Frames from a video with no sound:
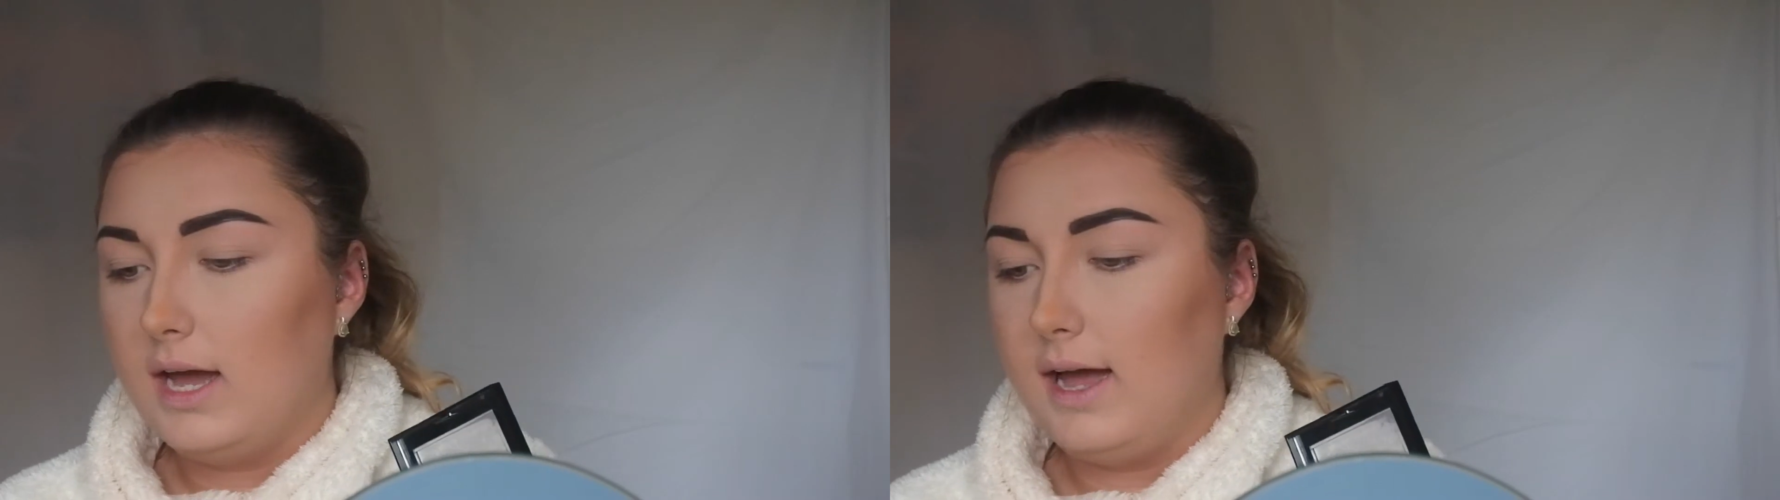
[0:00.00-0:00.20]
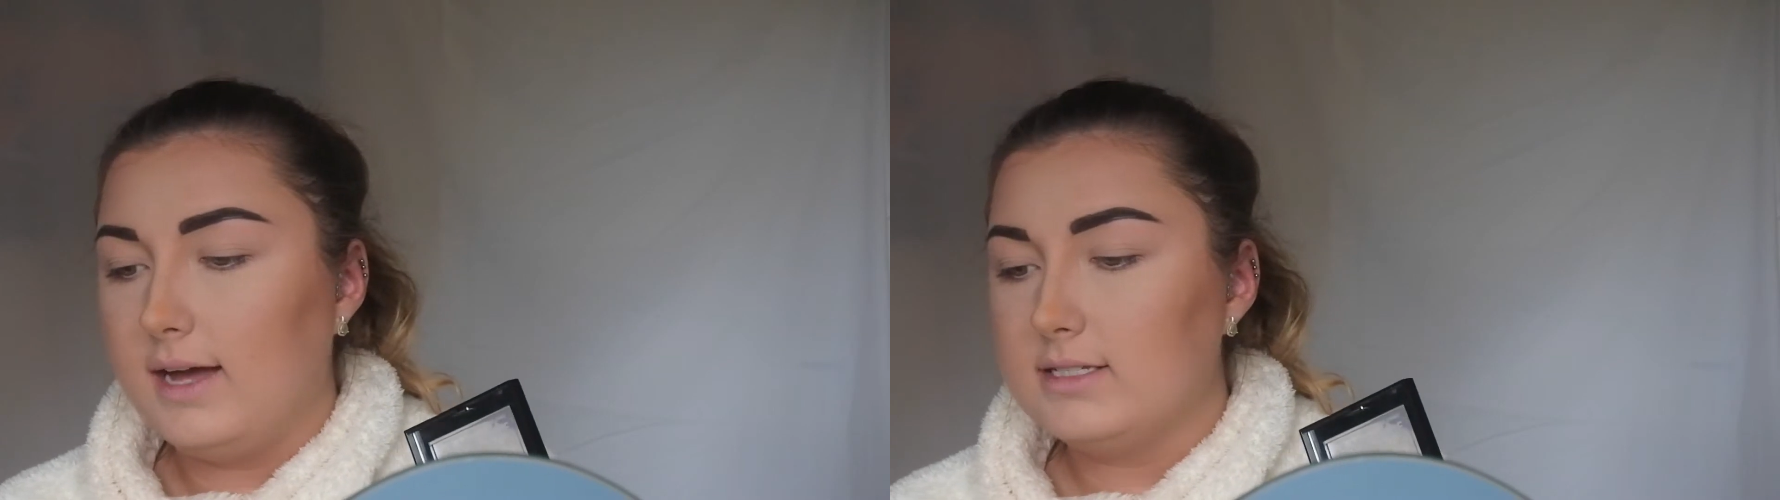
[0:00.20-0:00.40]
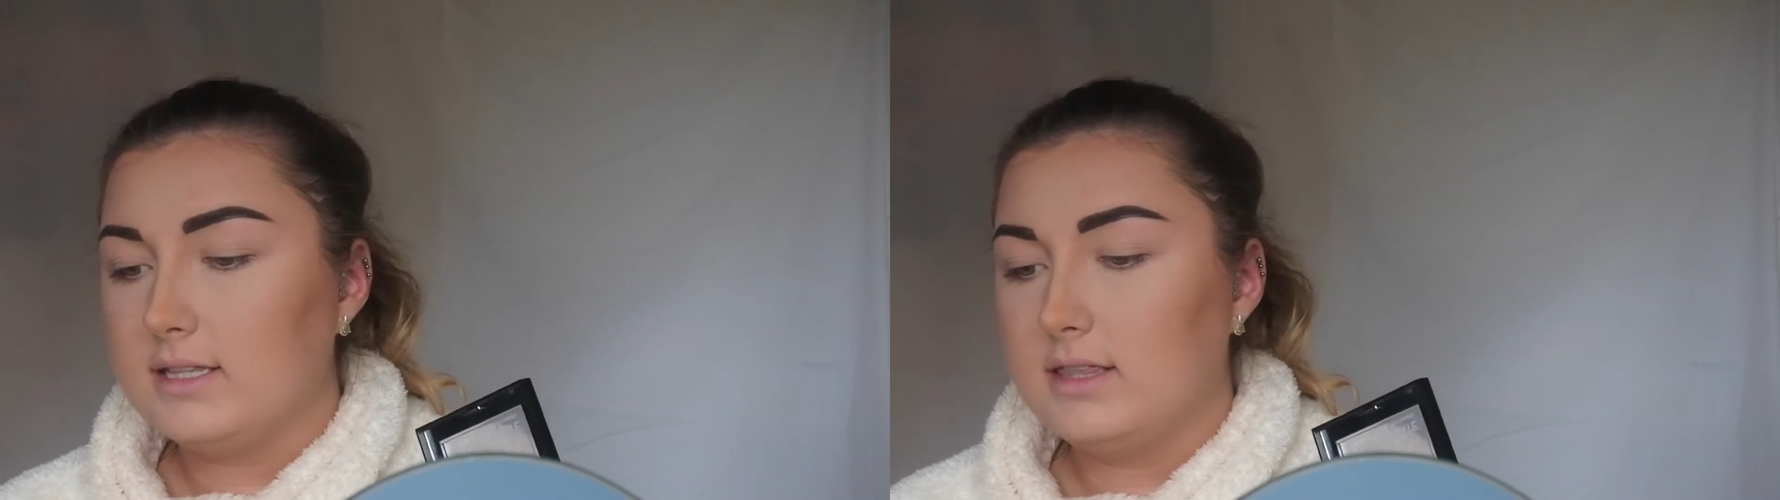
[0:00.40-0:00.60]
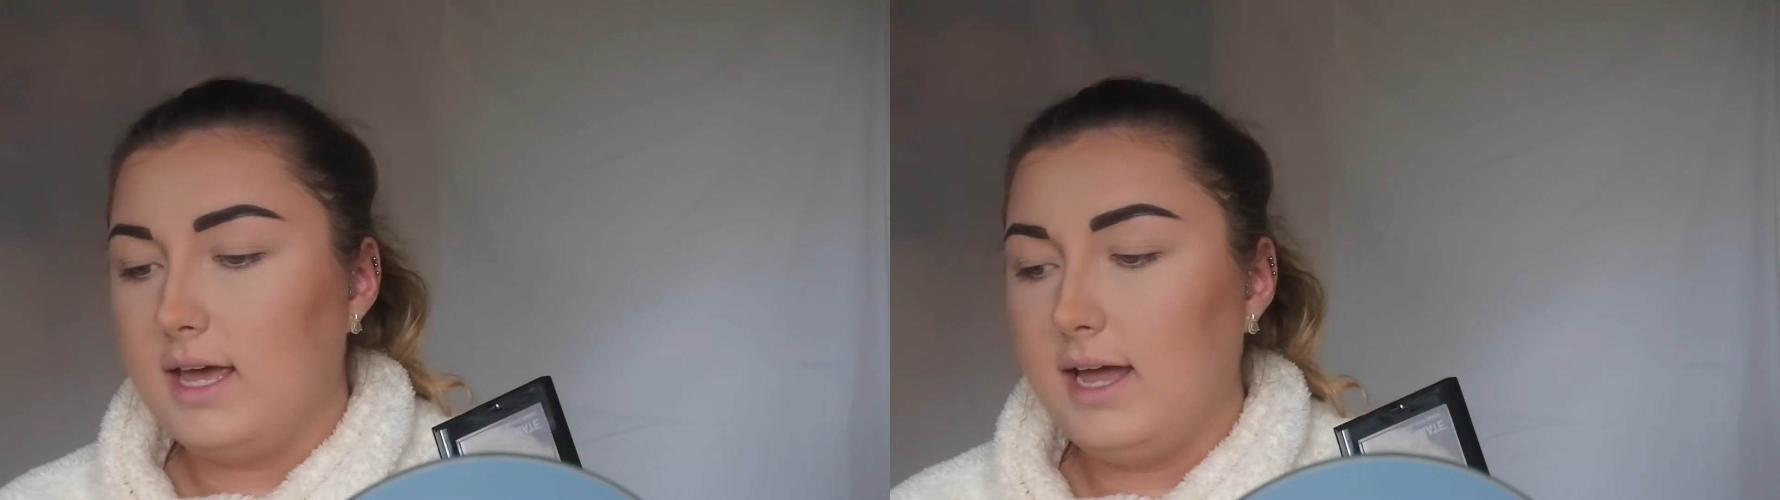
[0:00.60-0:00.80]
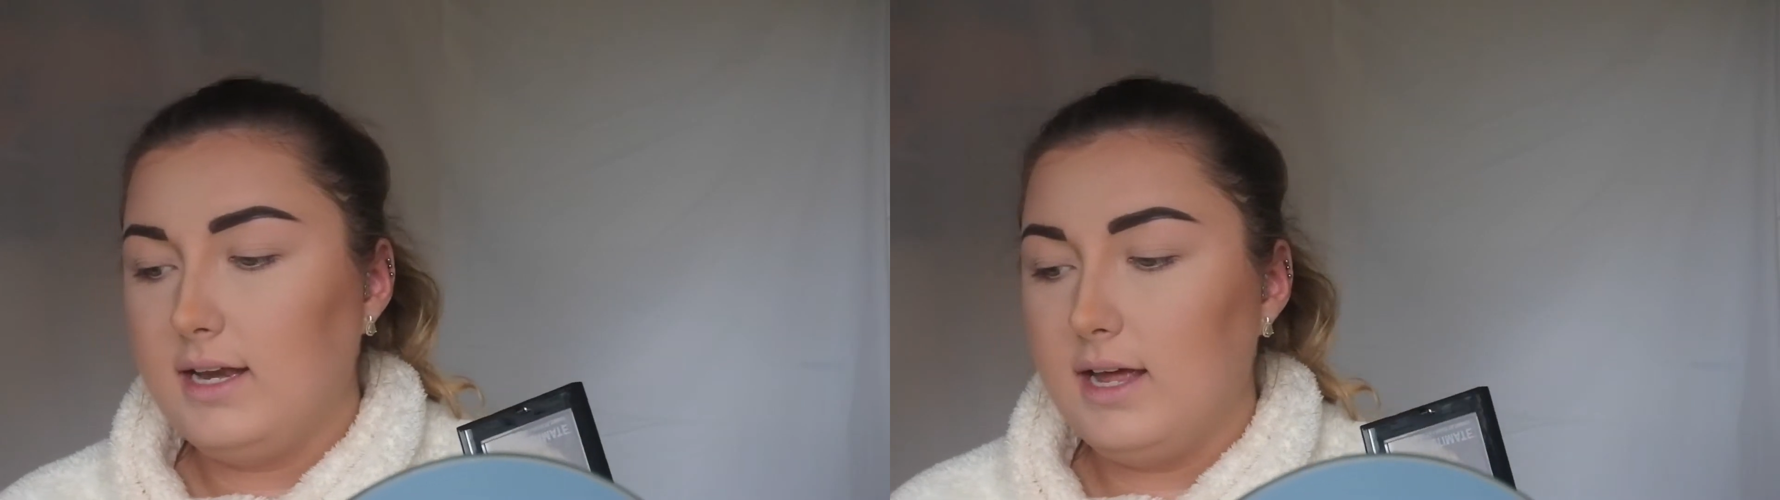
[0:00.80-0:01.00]
And
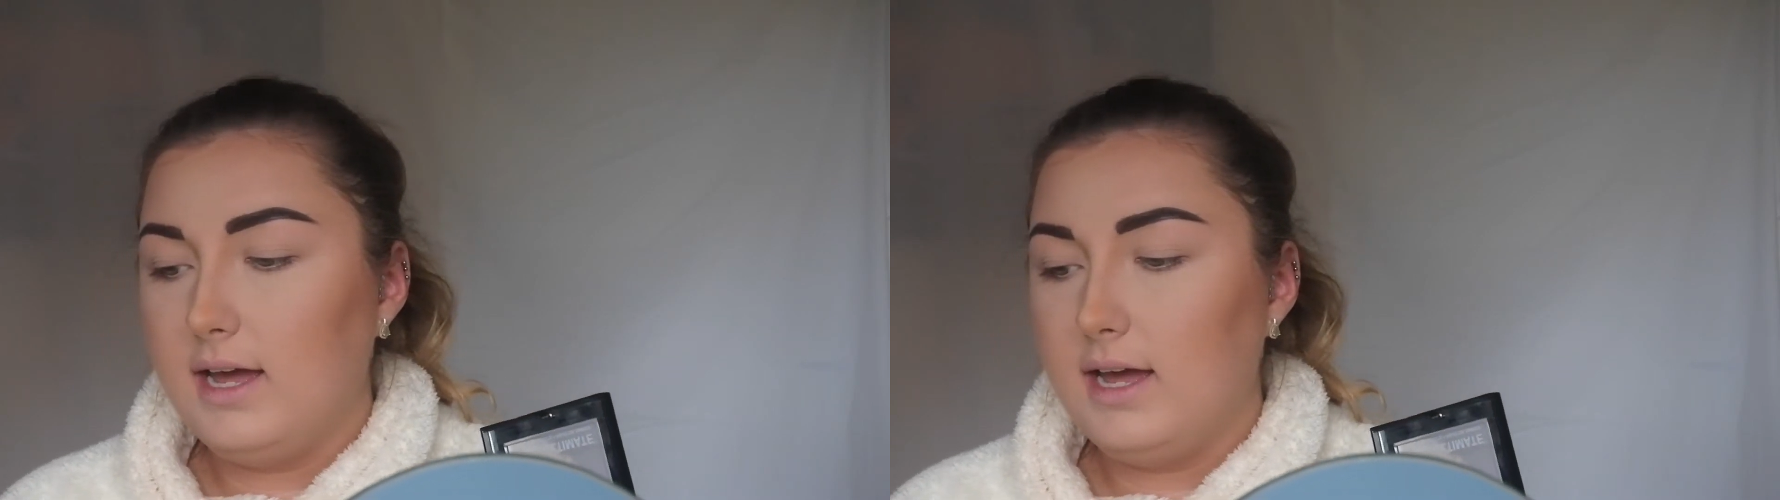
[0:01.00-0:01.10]
then